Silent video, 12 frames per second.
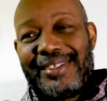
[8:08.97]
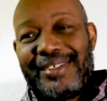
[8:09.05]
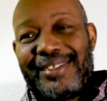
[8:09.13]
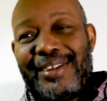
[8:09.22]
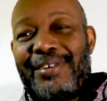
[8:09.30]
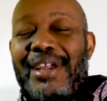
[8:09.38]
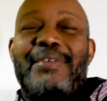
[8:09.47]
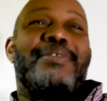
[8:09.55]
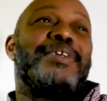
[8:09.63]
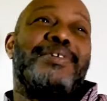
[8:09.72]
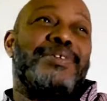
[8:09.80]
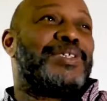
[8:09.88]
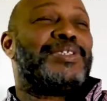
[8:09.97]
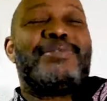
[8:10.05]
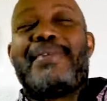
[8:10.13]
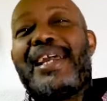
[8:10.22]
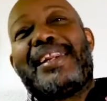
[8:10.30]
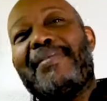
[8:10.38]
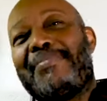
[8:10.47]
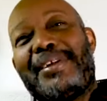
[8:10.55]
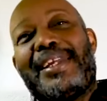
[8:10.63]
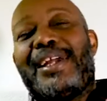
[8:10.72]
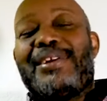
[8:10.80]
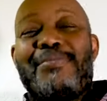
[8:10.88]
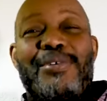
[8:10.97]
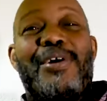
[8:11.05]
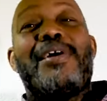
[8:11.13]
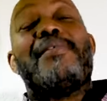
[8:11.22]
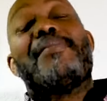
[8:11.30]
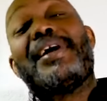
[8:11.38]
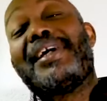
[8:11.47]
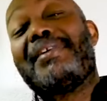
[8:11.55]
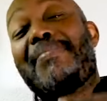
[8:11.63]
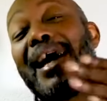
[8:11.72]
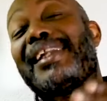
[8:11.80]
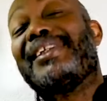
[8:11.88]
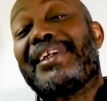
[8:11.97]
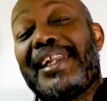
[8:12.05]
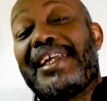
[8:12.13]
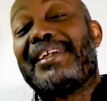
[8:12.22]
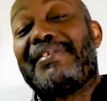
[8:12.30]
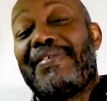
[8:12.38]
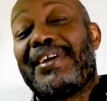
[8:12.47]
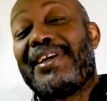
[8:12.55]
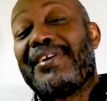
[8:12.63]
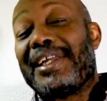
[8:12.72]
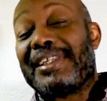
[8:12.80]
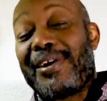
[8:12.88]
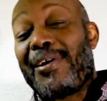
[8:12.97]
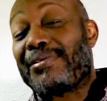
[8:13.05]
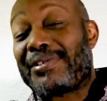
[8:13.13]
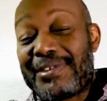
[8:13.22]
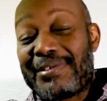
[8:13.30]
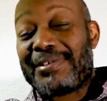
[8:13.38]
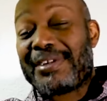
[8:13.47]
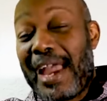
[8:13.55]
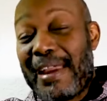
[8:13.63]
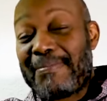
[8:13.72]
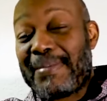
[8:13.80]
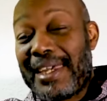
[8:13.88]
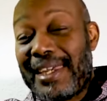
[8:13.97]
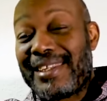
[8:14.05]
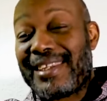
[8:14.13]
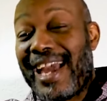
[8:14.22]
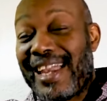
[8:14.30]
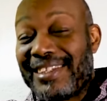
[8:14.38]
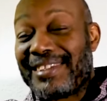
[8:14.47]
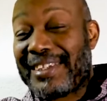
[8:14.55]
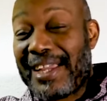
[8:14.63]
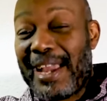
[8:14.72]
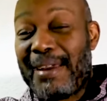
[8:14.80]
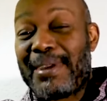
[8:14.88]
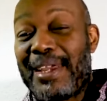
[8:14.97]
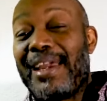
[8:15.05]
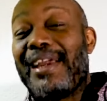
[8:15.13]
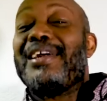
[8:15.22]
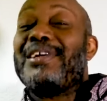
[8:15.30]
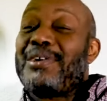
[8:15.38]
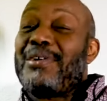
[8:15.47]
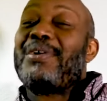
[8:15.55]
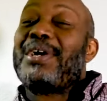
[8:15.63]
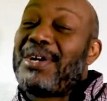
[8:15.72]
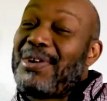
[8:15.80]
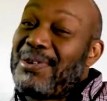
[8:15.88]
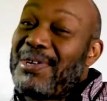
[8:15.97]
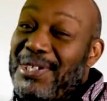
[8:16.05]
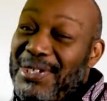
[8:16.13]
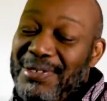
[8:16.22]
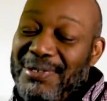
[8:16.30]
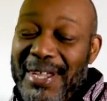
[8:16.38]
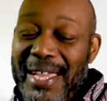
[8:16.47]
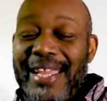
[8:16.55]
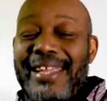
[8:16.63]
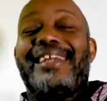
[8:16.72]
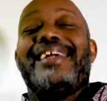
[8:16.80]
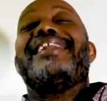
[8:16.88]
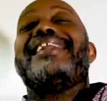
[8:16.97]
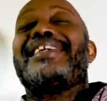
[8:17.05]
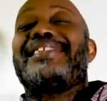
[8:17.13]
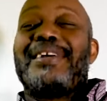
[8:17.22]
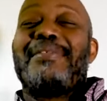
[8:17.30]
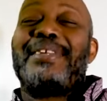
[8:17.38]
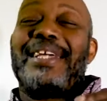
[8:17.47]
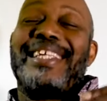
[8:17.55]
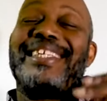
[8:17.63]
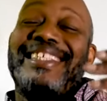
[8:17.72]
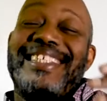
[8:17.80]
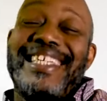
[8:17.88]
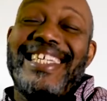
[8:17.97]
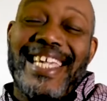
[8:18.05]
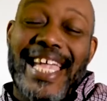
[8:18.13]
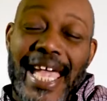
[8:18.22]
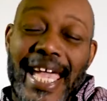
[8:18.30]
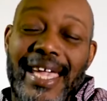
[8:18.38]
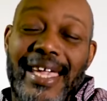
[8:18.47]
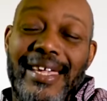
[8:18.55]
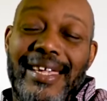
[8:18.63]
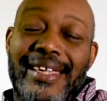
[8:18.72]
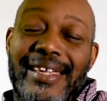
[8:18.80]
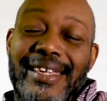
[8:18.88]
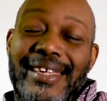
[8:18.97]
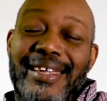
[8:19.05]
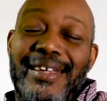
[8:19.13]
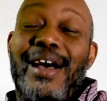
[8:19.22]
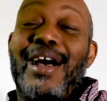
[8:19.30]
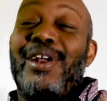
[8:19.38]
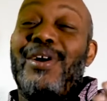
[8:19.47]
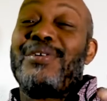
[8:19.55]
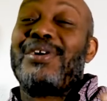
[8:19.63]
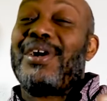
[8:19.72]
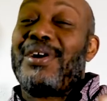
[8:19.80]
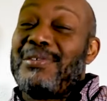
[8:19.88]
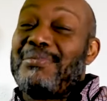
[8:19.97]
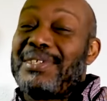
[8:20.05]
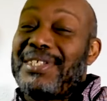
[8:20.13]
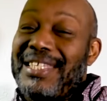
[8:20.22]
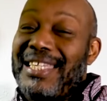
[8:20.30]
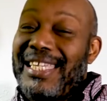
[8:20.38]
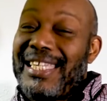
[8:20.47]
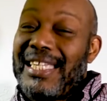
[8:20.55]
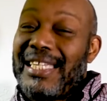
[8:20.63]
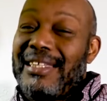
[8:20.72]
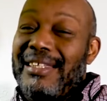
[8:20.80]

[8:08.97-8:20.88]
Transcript: No. Okay, well, the horseshoe might not be there no more. But anybody looking at this video that's old school like me, got a little time in, know where the horseshoe at. That's up there at the TA in Oklahoma City.